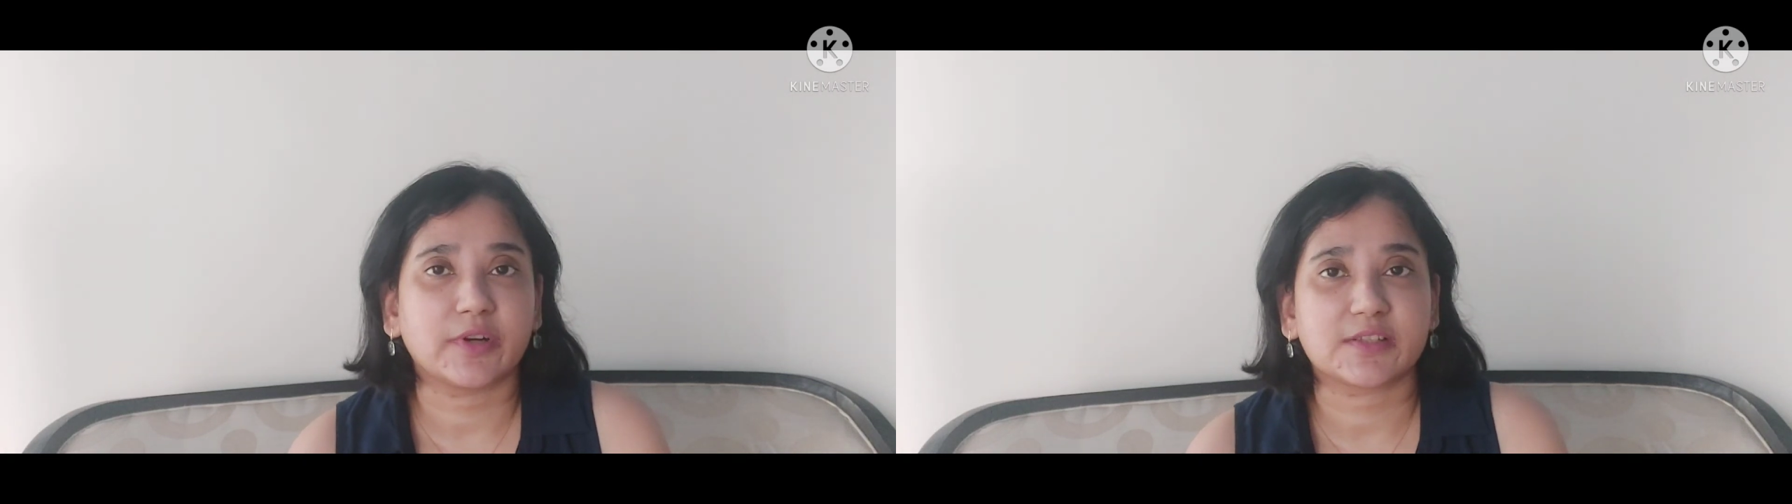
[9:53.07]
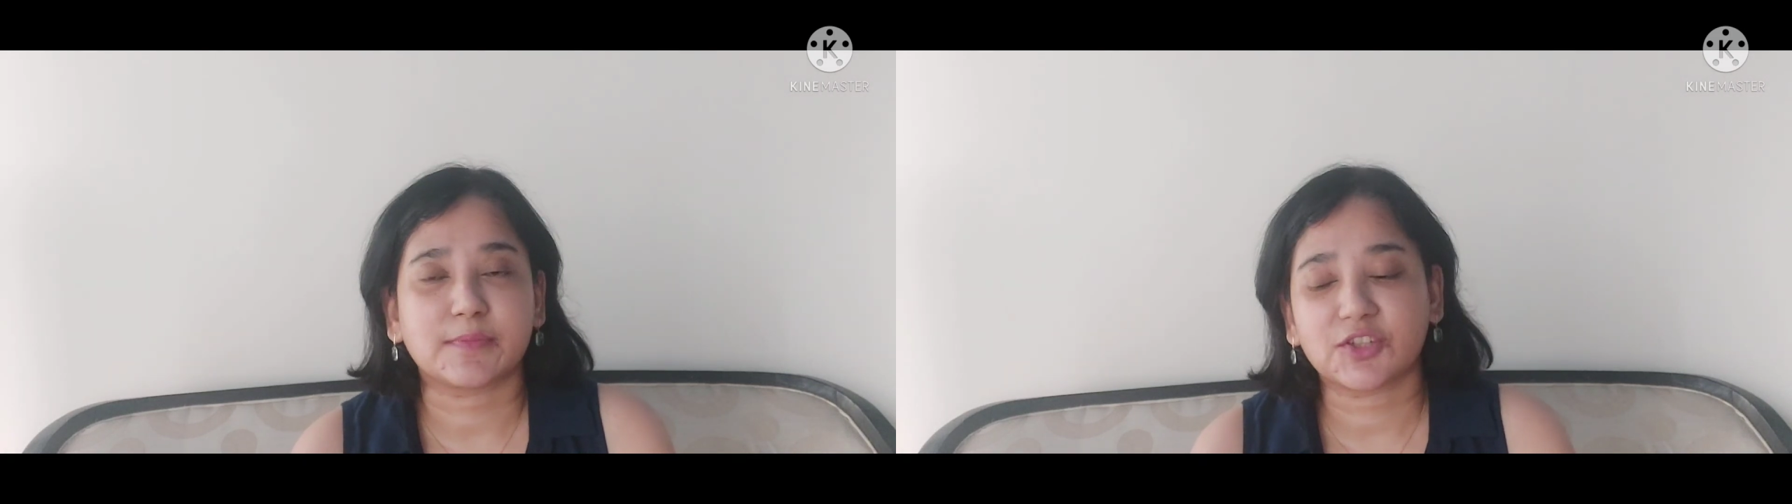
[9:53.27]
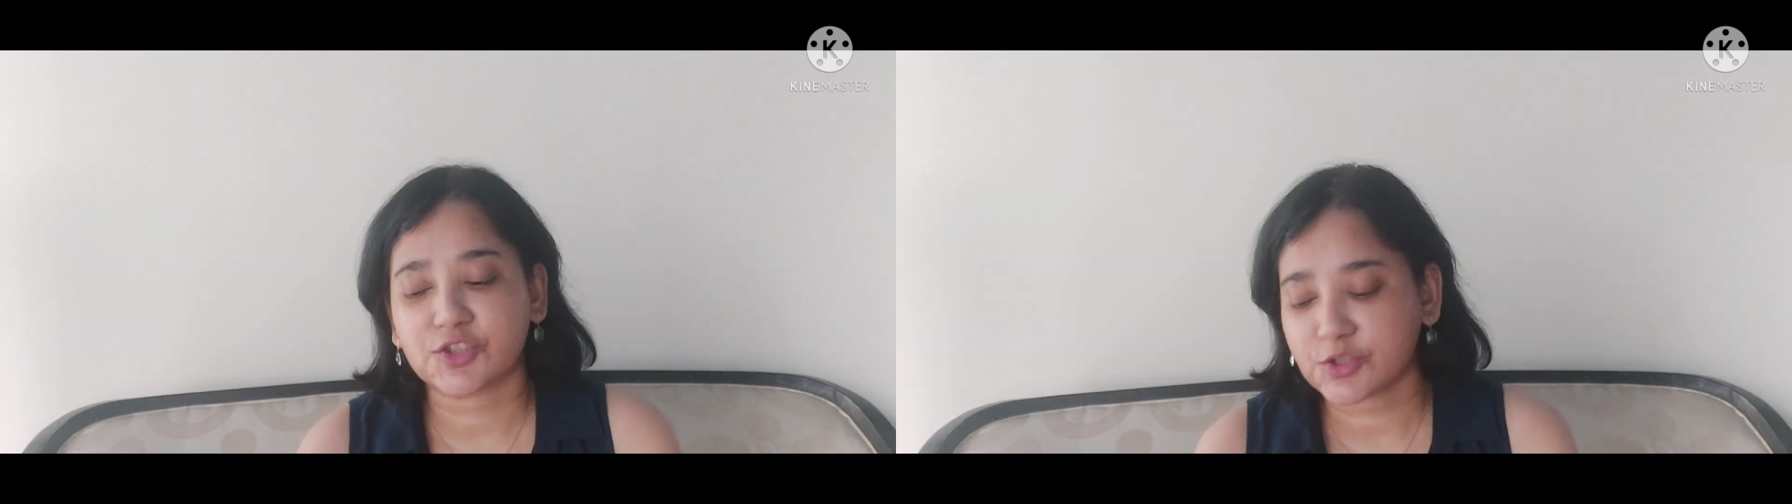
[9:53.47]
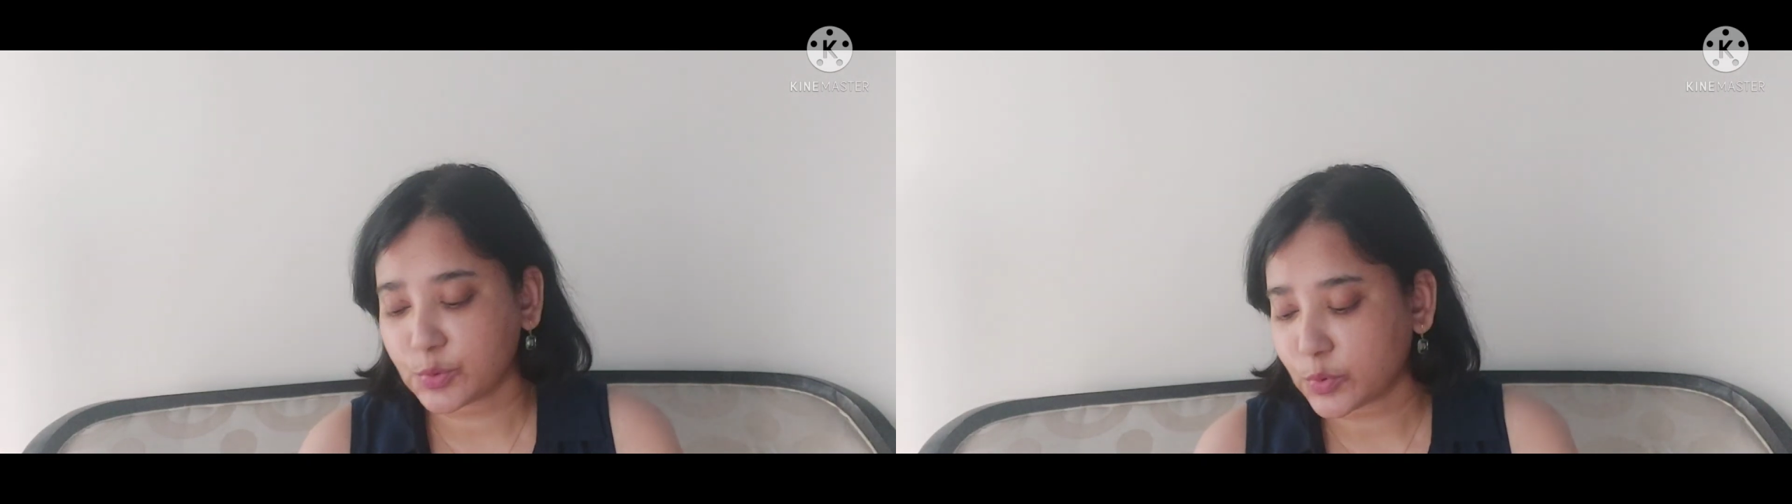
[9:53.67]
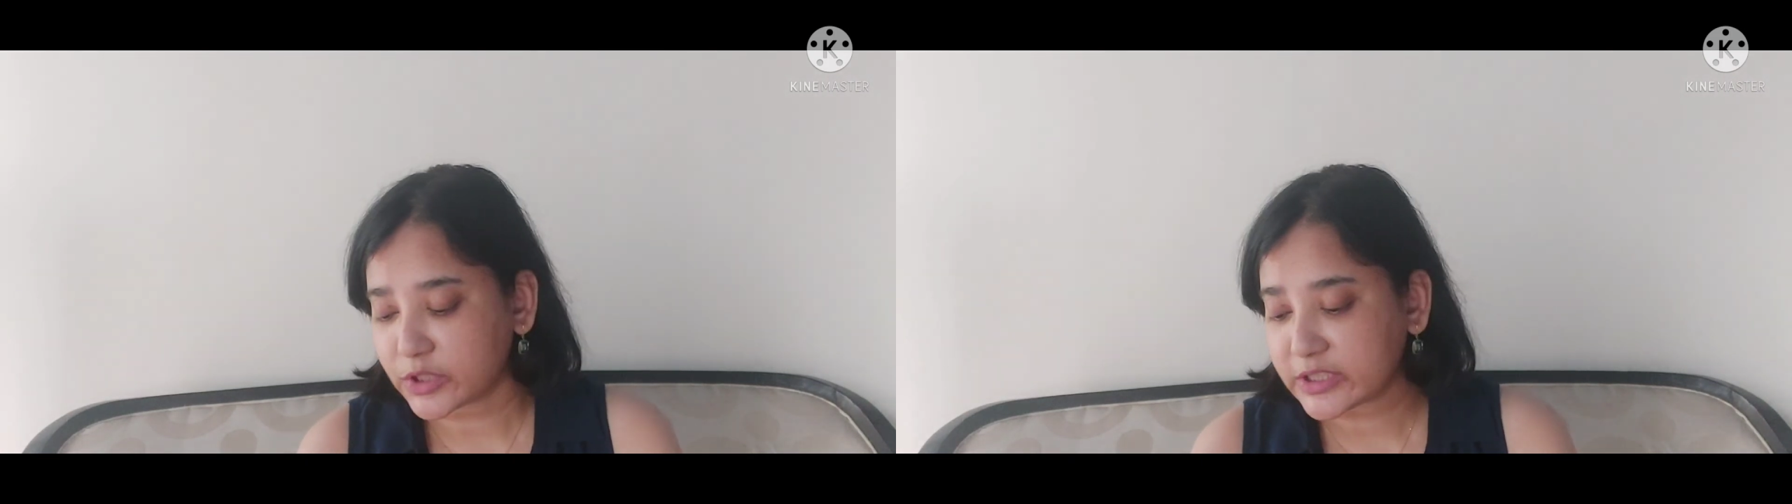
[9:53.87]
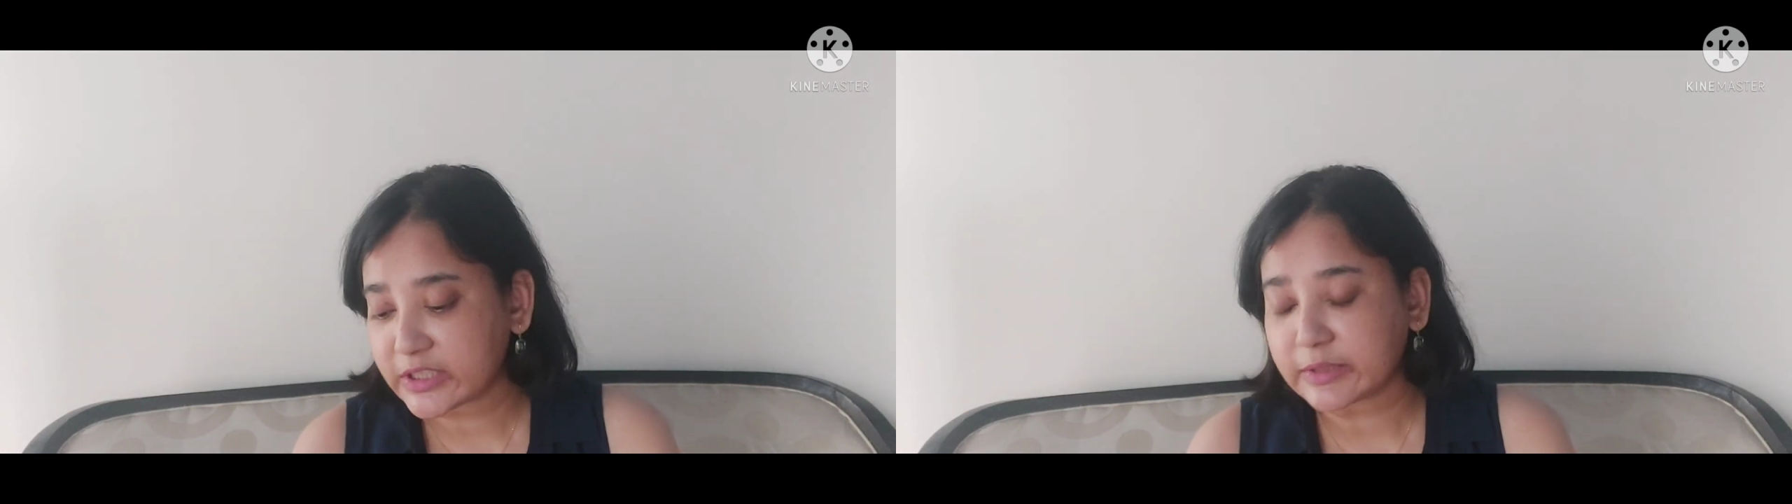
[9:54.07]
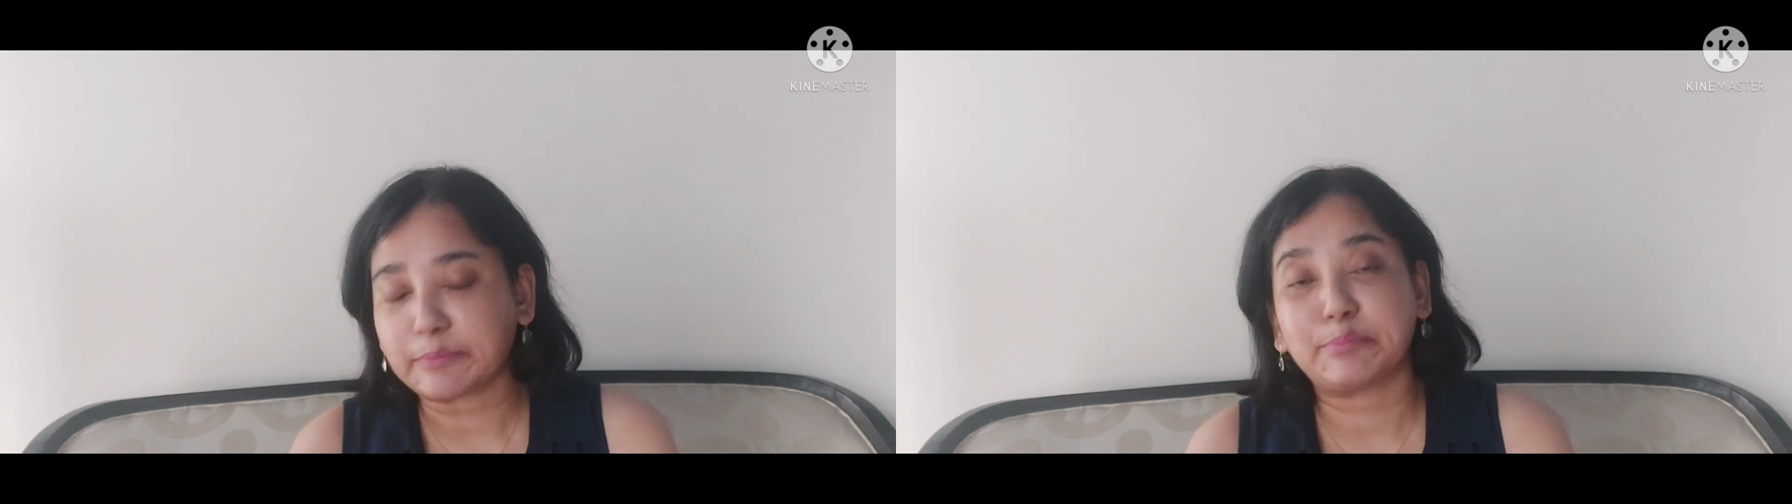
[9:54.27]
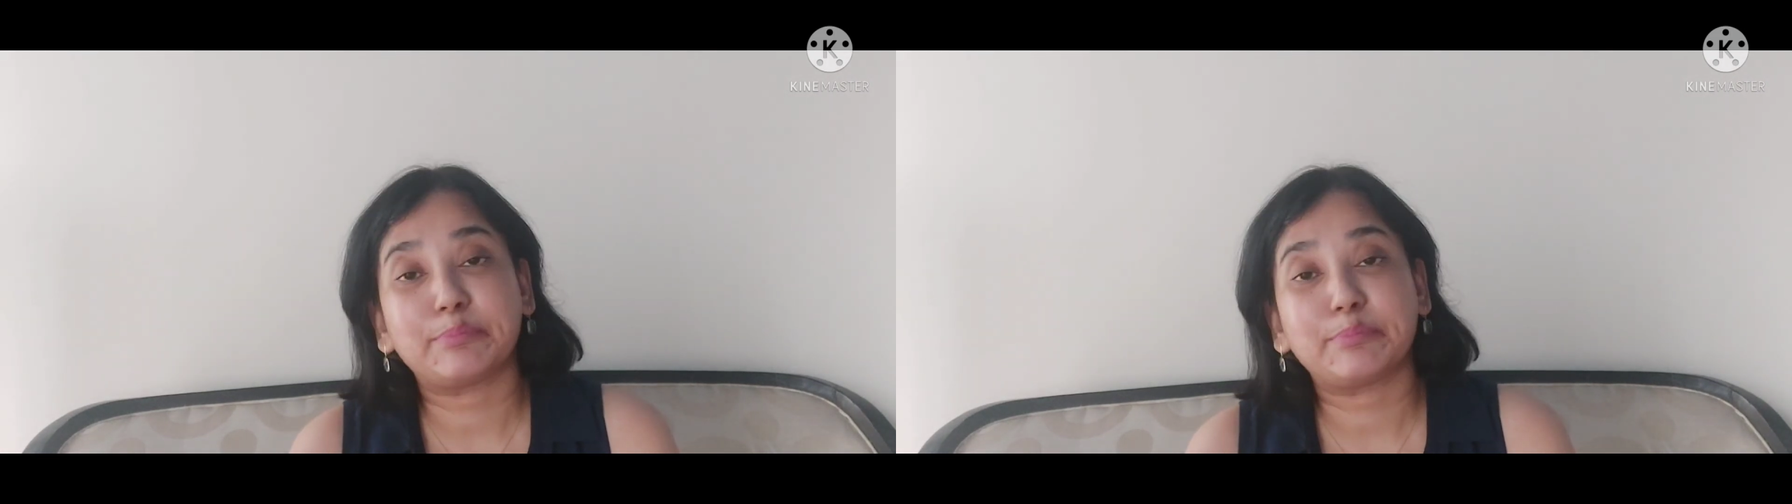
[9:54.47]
as much as you want here.